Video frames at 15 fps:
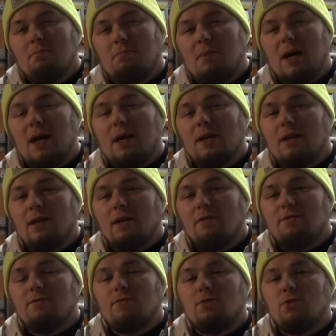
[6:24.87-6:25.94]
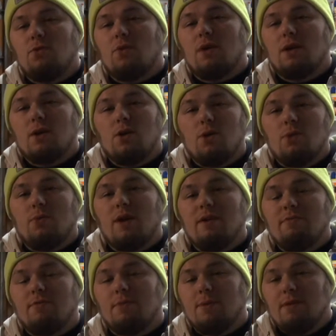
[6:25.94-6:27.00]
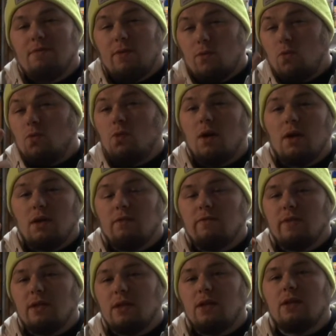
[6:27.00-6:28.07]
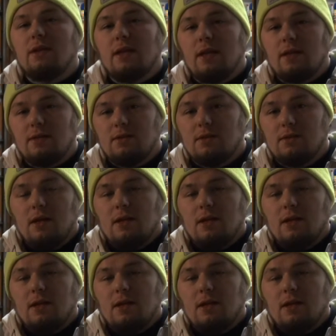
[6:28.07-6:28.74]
bad enough to want to go away from even one of the good things.